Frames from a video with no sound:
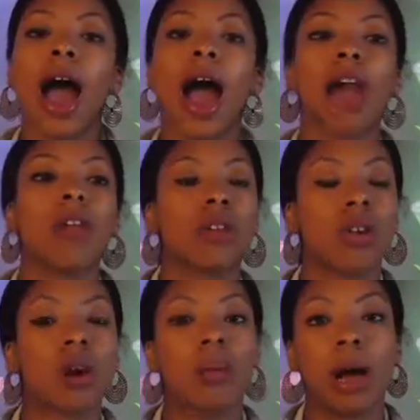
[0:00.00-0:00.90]
I don't
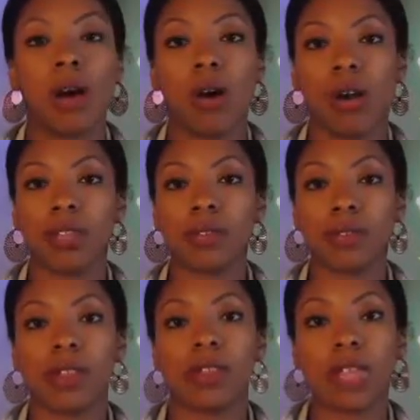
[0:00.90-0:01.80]
know about all of
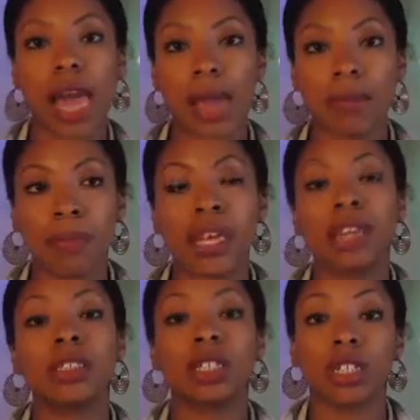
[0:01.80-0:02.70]
that, but
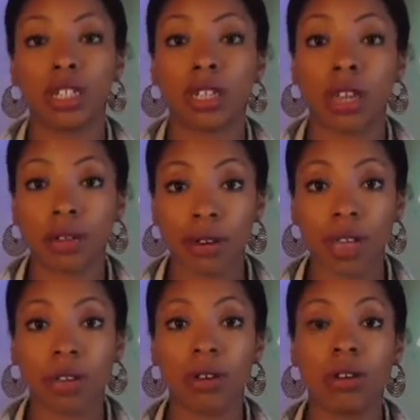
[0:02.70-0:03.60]
that is a good theory,
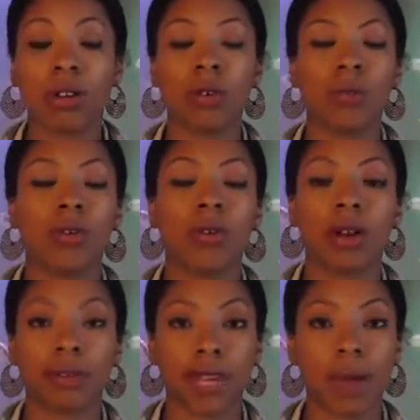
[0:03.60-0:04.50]

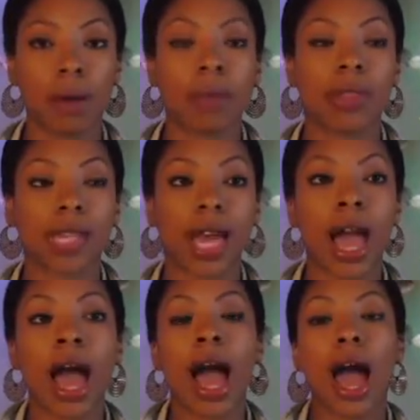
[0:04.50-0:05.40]
whoever came up with that.
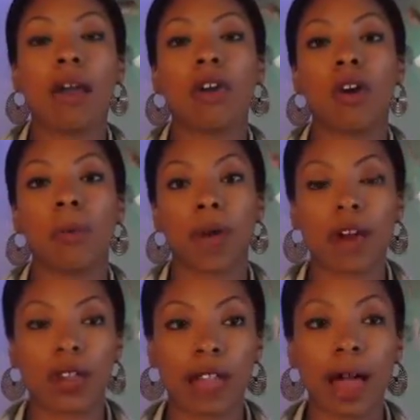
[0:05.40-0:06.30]
I don't know about
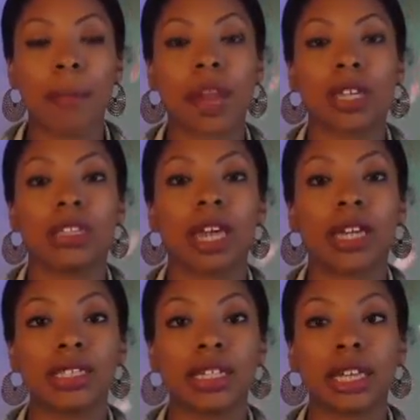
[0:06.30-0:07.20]
all that, but I
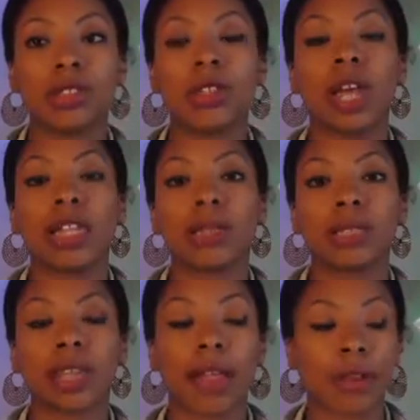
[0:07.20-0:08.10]
can say I do like them
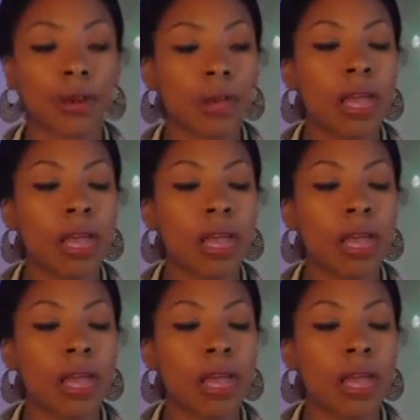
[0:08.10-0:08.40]
together.